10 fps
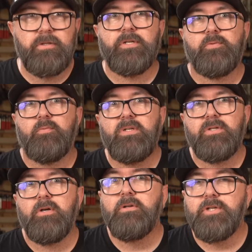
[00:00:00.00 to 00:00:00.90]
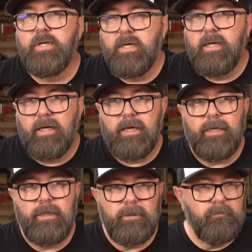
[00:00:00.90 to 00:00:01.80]
can just research
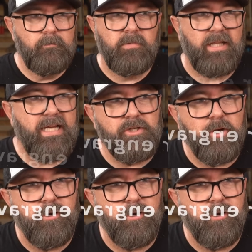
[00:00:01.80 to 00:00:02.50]
laser